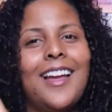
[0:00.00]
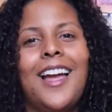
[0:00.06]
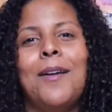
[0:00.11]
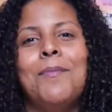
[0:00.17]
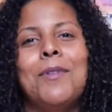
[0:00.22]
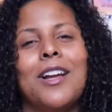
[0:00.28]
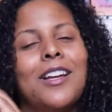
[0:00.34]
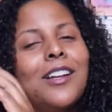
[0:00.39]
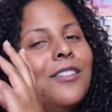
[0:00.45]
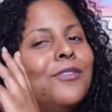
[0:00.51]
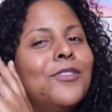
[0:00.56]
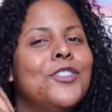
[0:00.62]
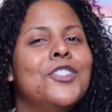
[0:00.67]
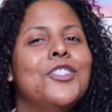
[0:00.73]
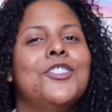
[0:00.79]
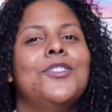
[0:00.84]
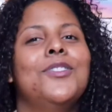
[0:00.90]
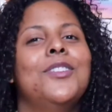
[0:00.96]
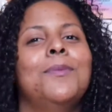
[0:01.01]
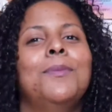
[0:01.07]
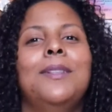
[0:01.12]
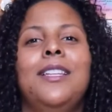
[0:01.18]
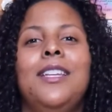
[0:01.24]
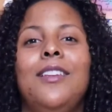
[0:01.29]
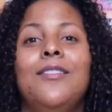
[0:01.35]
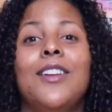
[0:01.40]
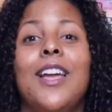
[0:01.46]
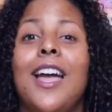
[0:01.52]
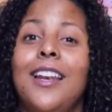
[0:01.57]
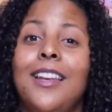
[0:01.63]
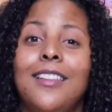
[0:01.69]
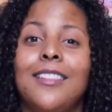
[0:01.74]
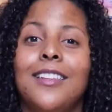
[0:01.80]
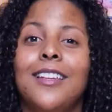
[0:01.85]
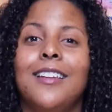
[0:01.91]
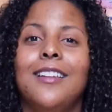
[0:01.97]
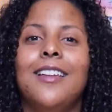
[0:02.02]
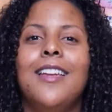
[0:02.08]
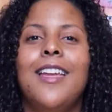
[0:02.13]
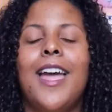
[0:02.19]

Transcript: I'm not going to force you to believe anything.